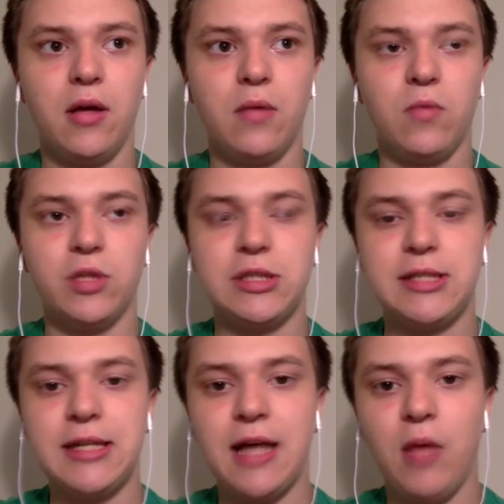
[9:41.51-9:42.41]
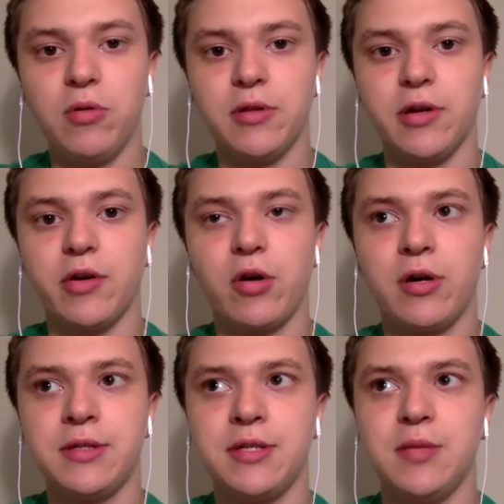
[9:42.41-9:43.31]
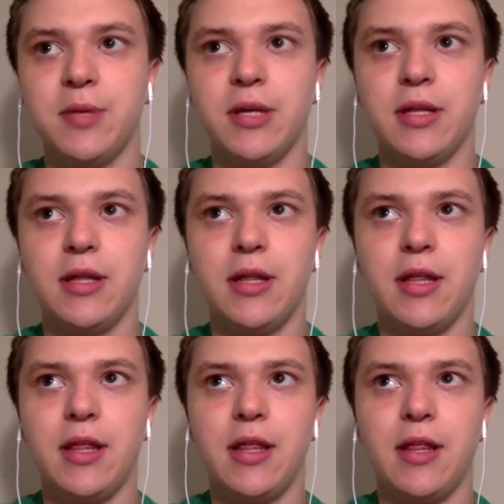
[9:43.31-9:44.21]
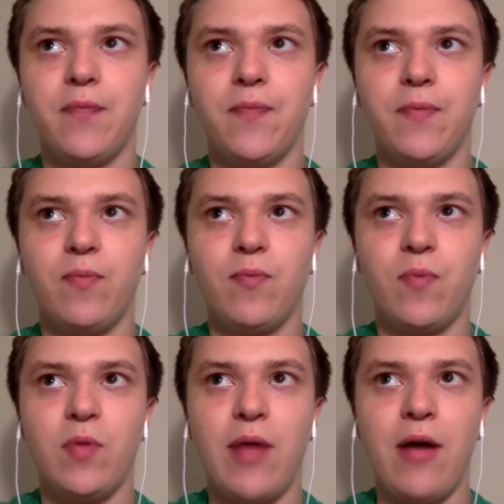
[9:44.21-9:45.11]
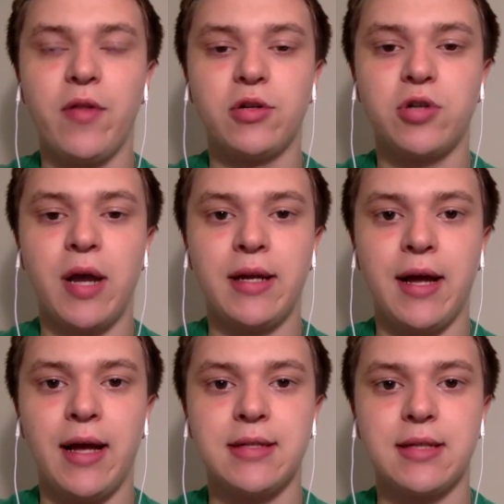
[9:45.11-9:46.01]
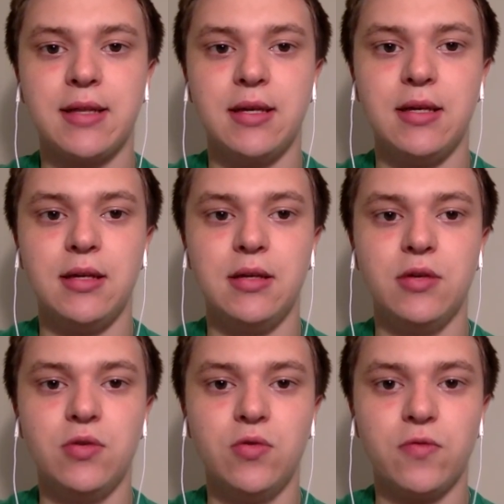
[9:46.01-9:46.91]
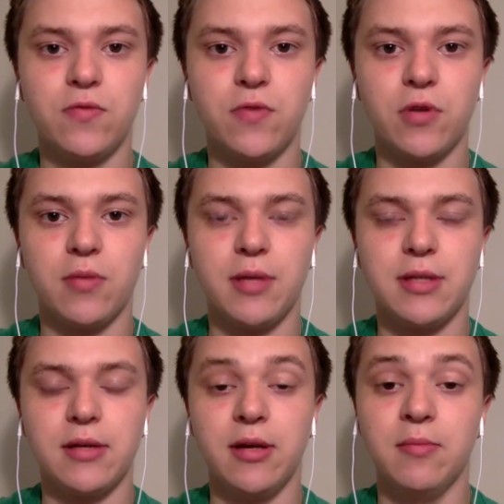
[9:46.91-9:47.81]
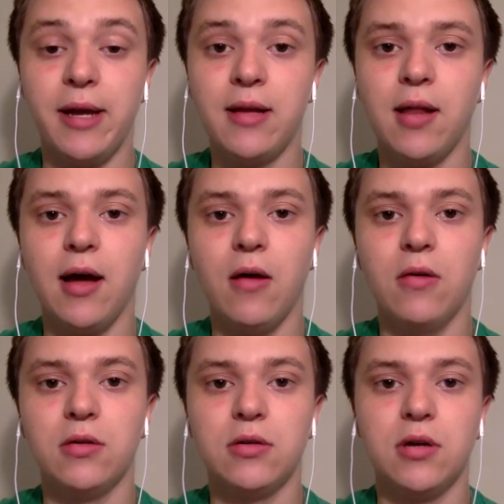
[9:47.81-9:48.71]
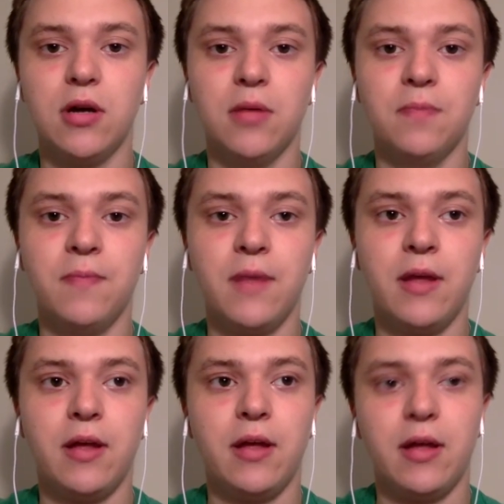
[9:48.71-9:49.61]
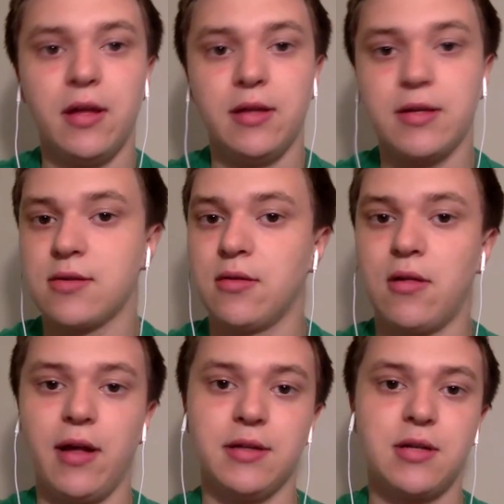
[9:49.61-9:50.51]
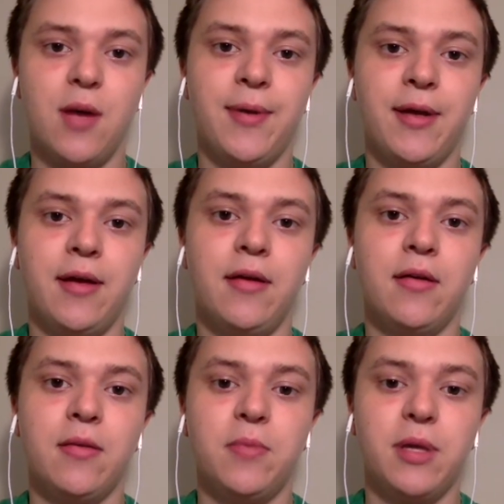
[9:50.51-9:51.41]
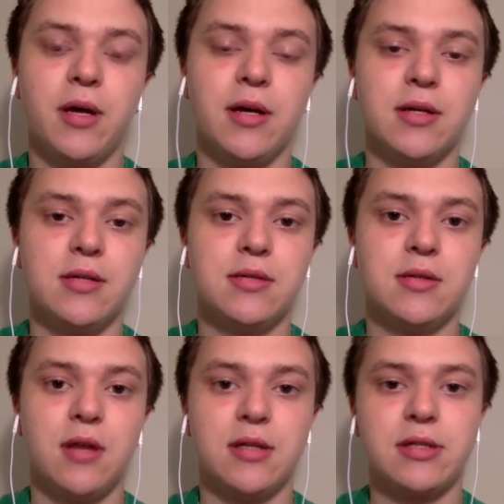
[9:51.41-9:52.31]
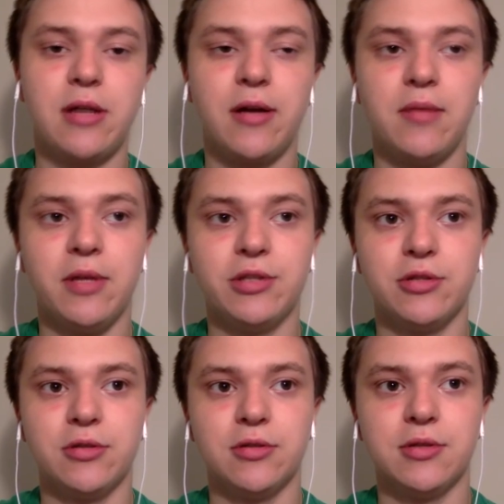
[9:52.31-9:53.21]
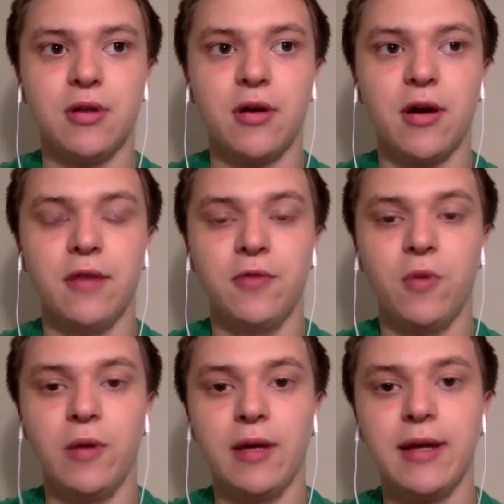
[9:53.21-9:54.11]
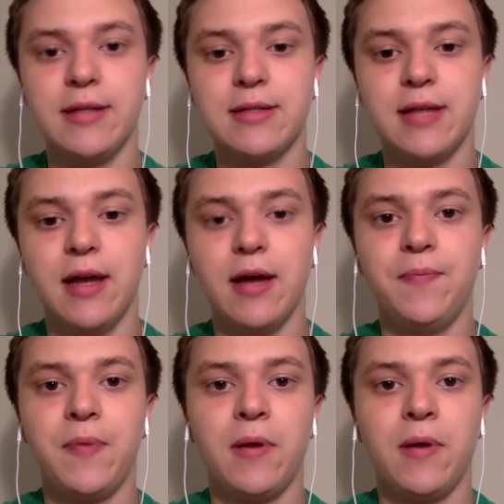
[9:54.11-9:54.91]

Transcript: which did help with their currency, but now they're trying to ask the EU for basically a bailout. Doesn't look like it's coming because austerity measures are kind of going against that.